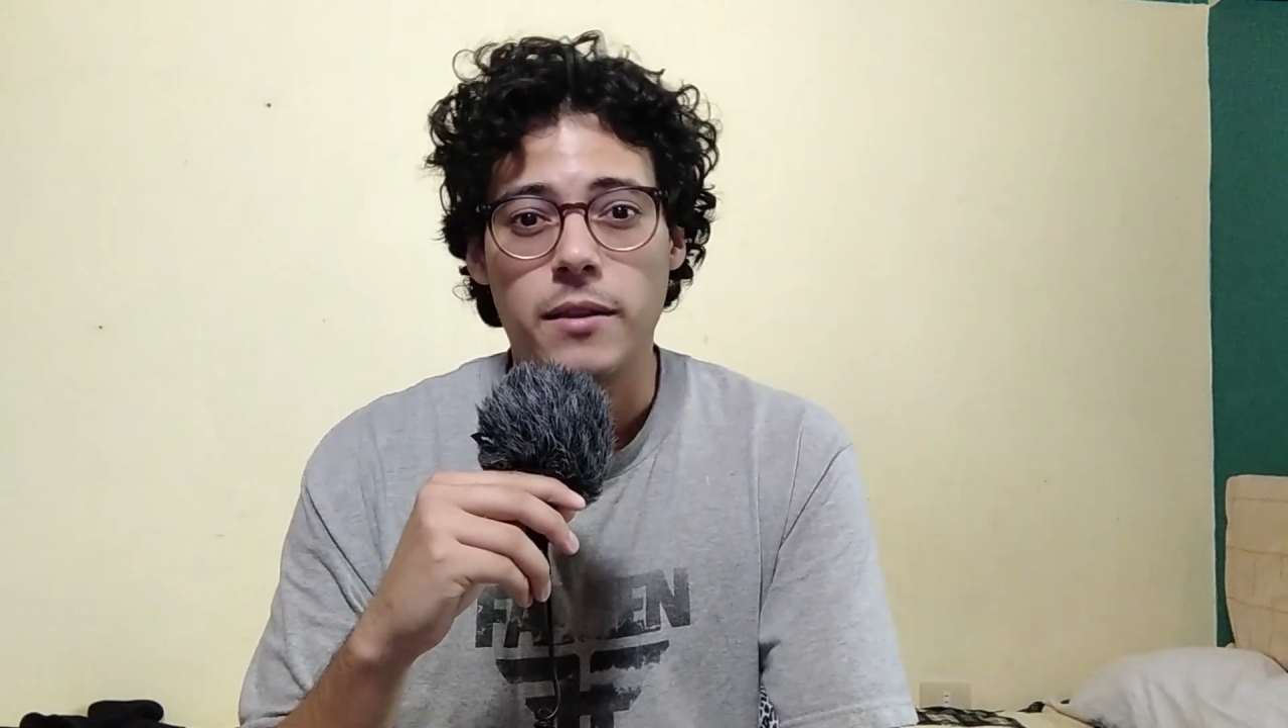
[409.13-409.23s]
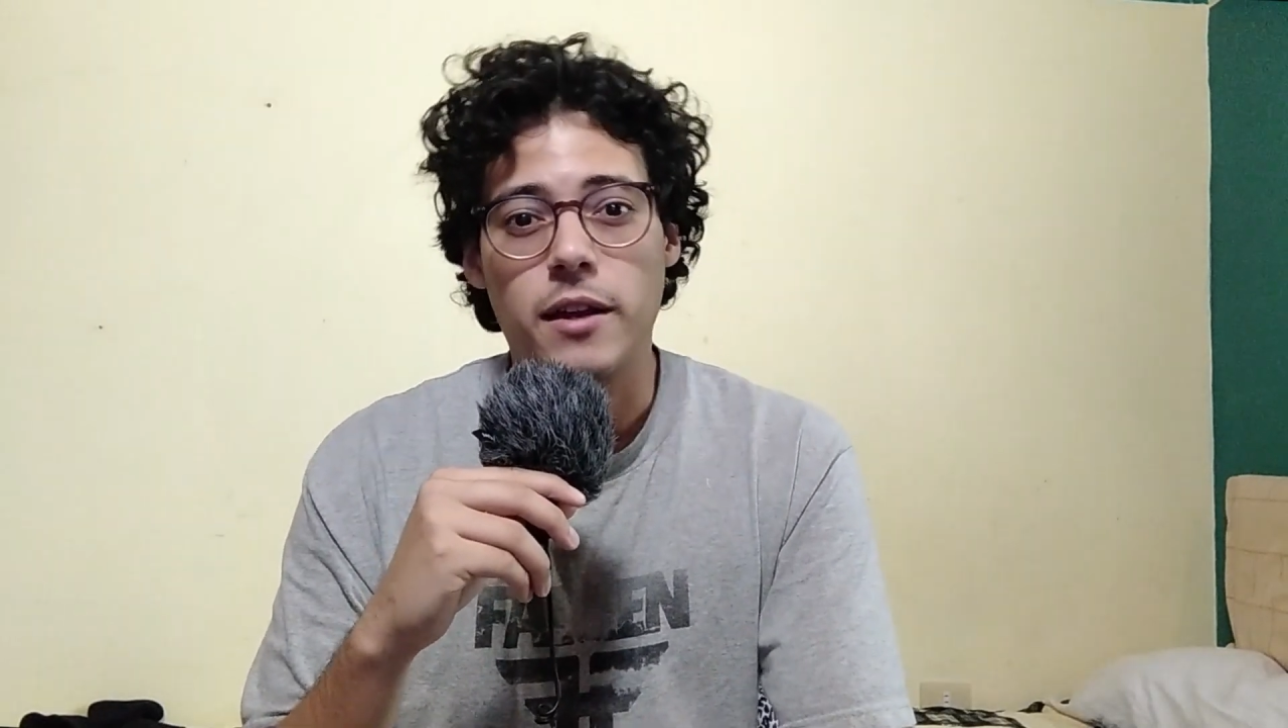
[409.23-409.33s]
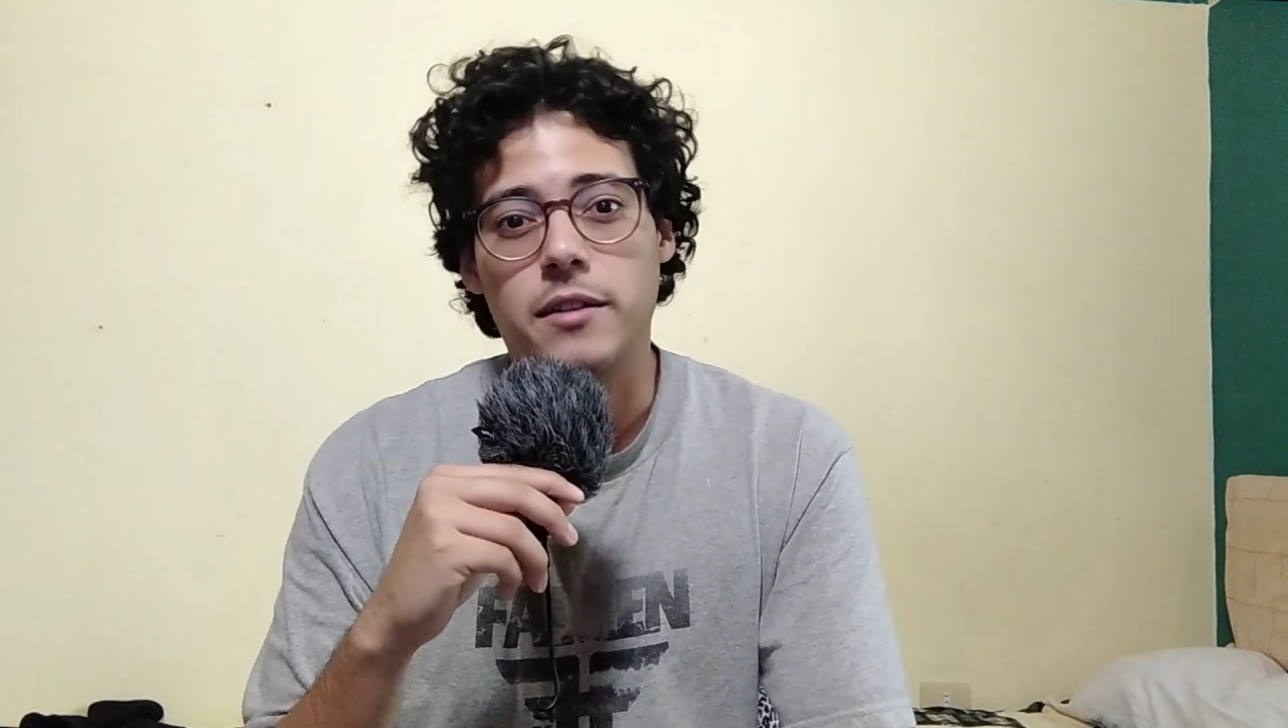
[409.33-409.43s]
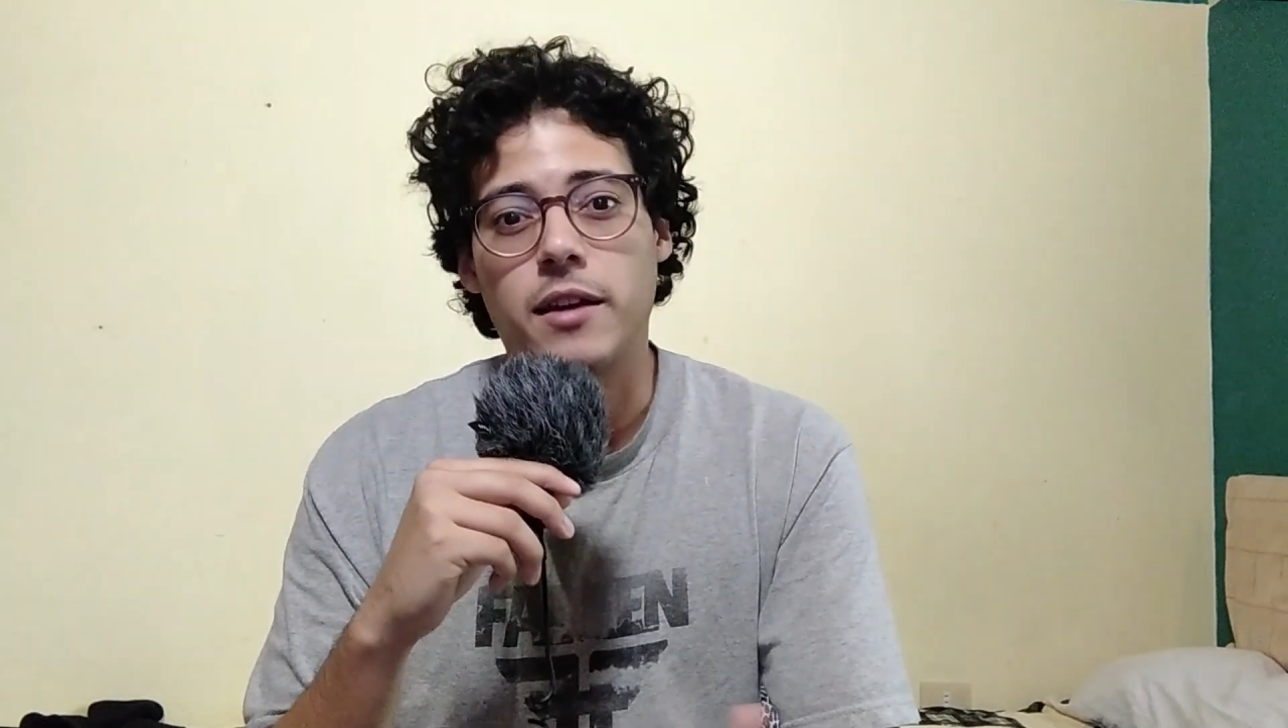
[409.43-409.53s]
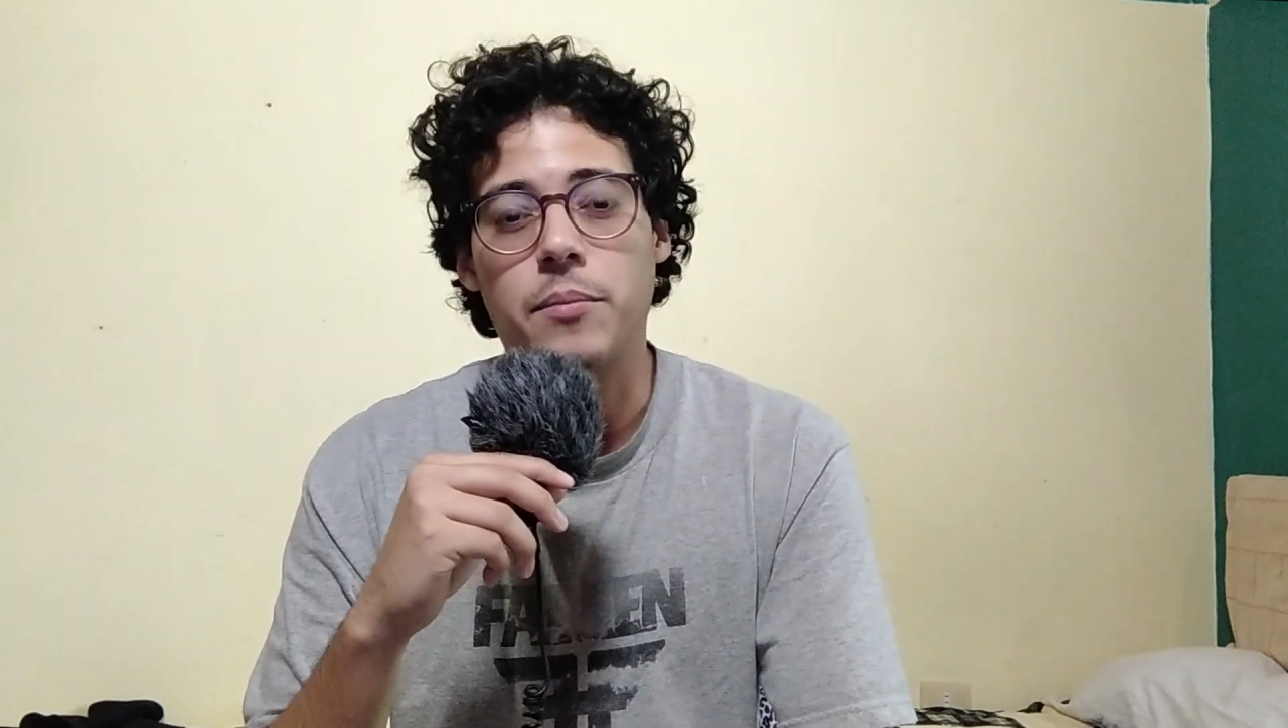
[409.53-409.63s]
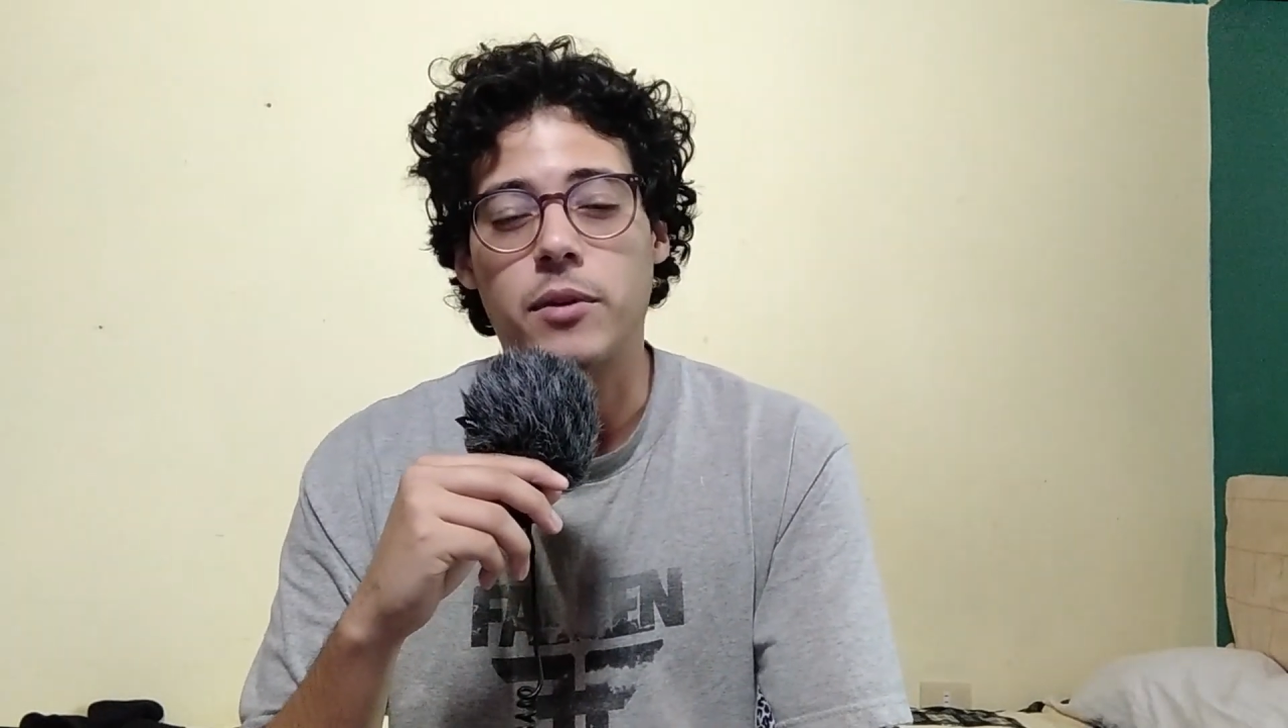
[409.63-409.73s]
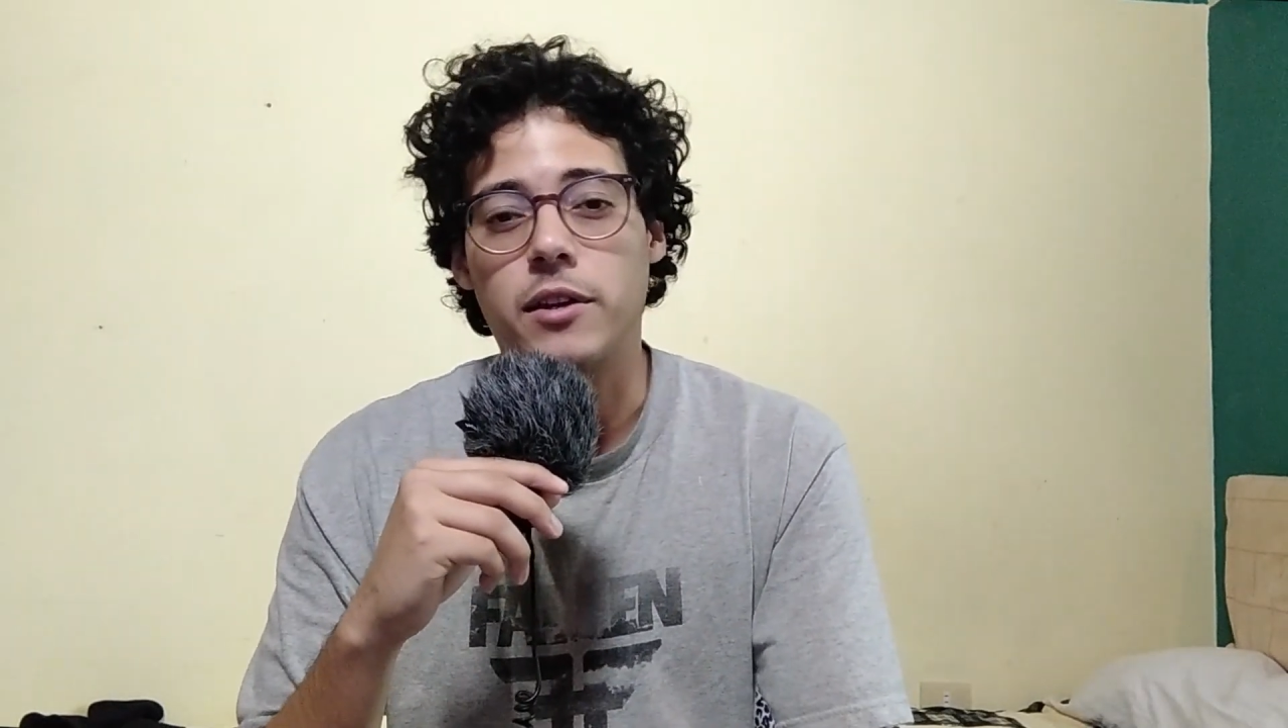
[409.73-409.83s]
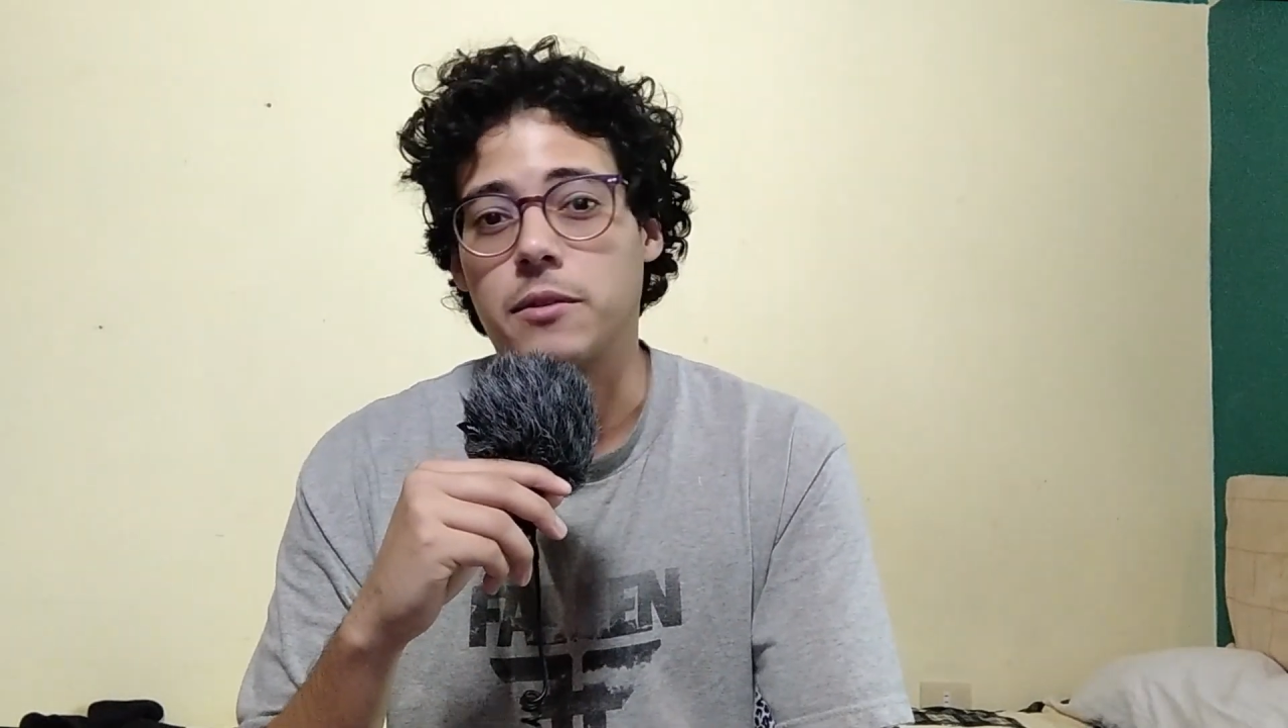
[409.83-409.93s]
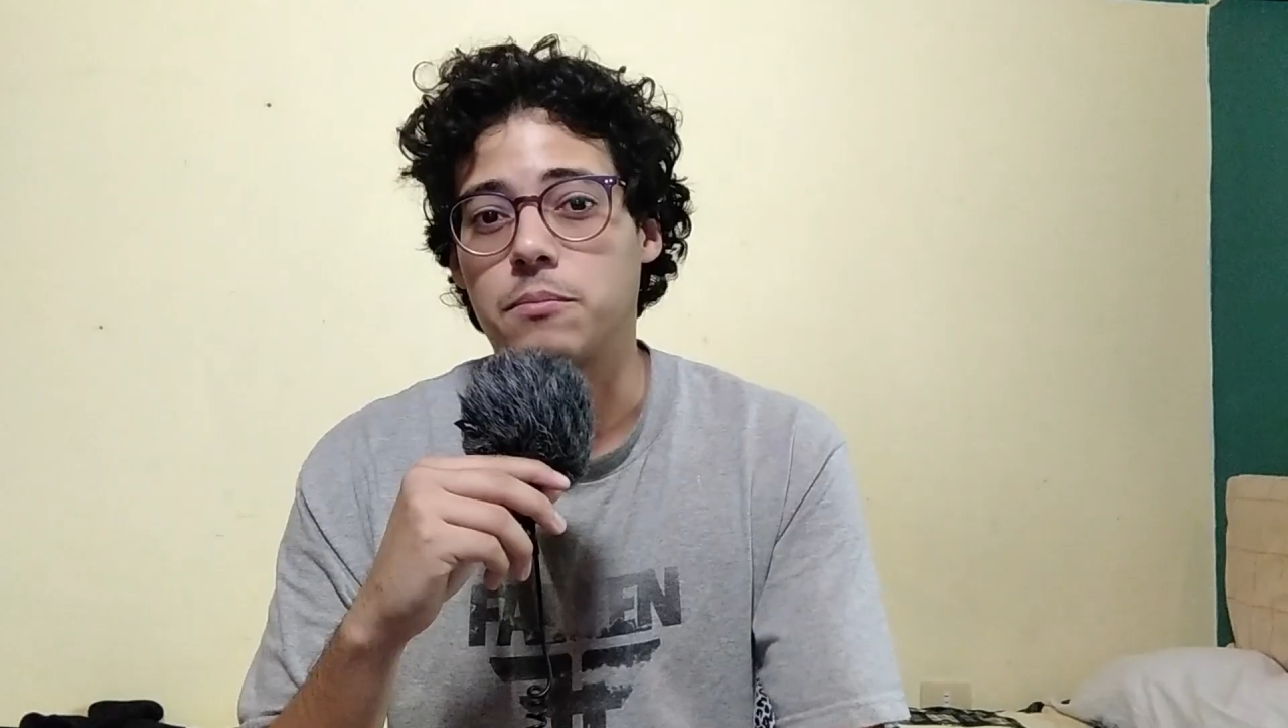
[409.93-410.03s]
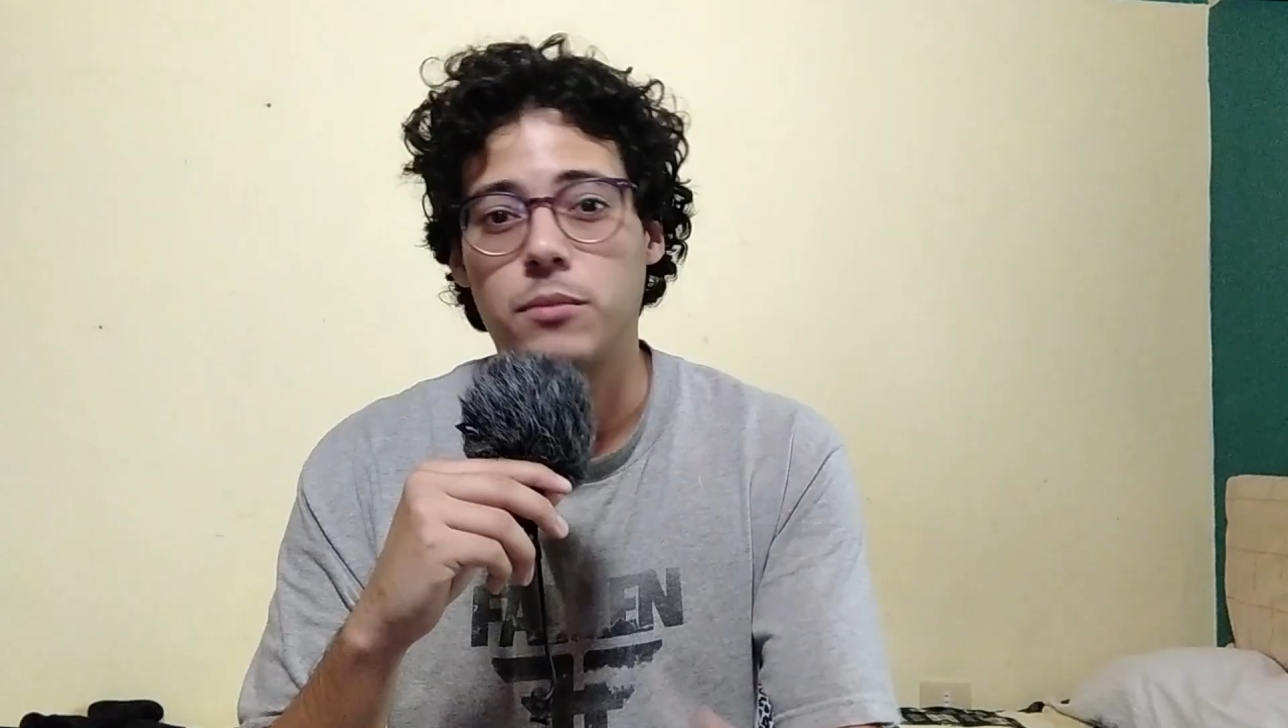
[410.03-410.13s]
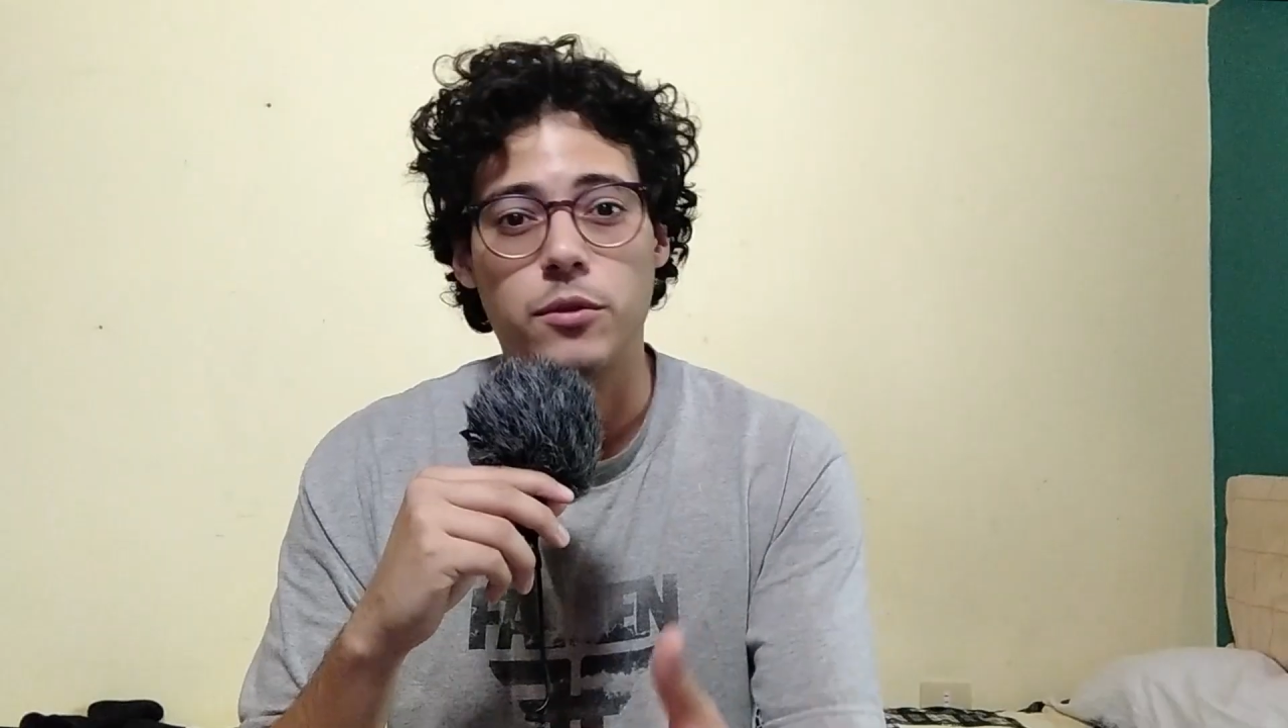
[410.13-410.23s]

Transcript: that is happening